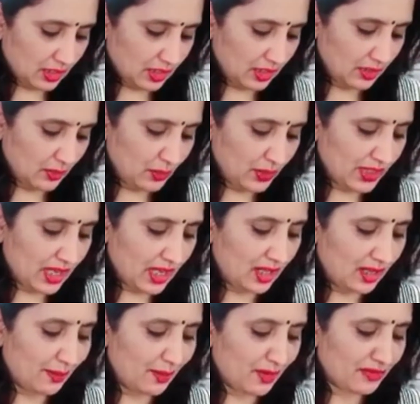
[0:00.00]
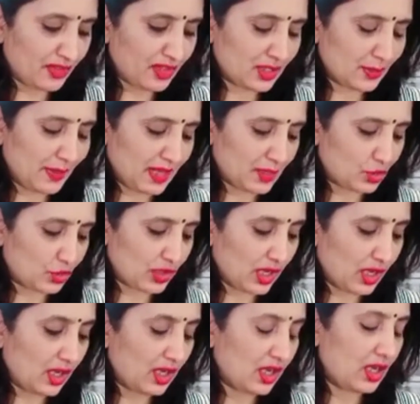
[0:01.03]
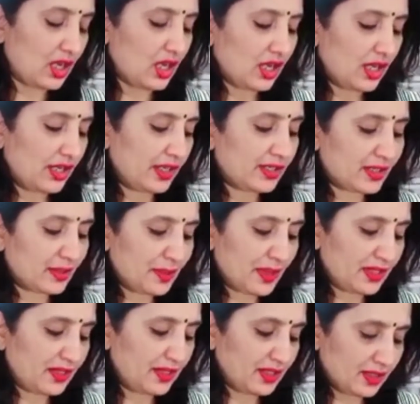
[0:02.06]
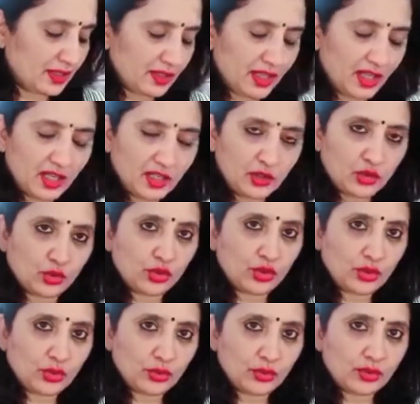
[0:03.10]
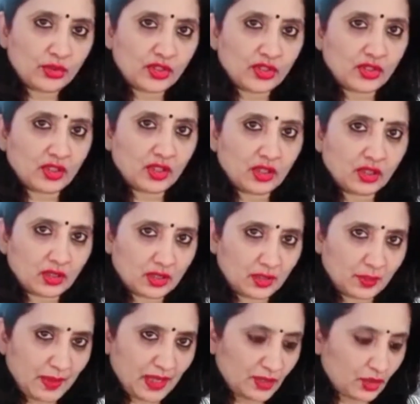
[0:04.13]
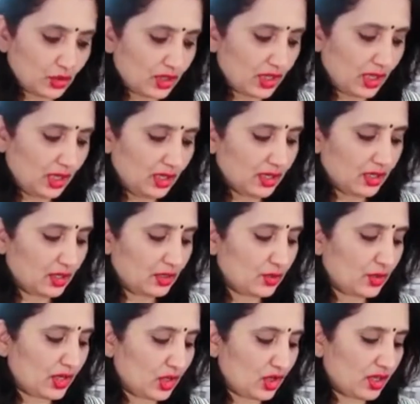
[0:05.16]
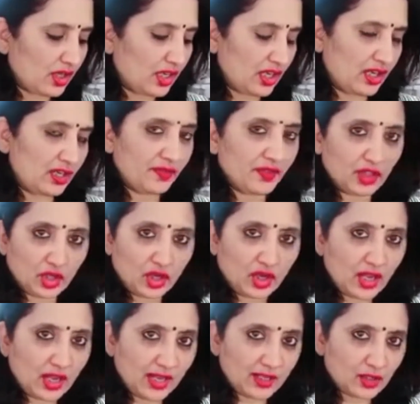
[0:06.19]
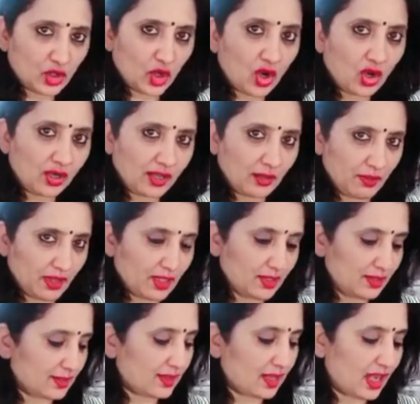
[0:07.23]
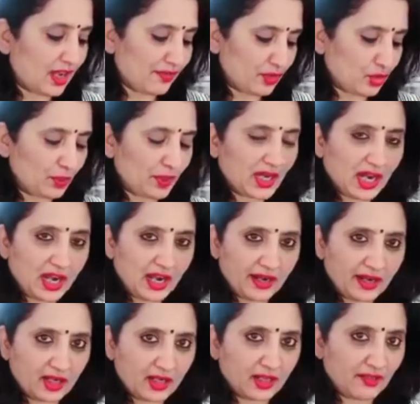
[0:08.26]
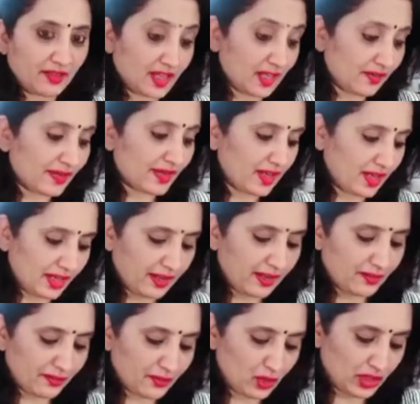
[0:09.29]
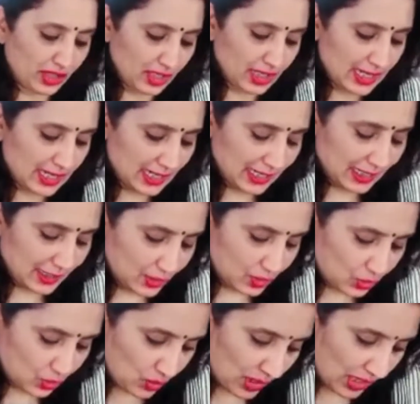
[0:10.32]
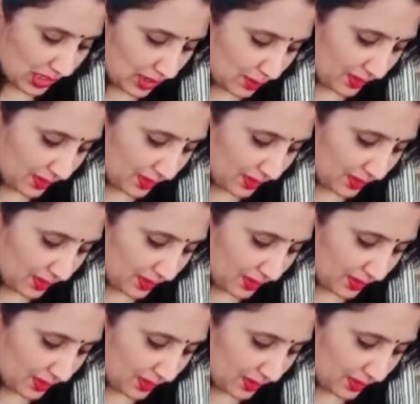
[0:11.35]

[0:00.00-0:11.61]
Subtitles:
with the help of the spatula. It's mandatory to use spatula. You cannot take it with your hands. All chemicals have to be handled very carefully. So I'll be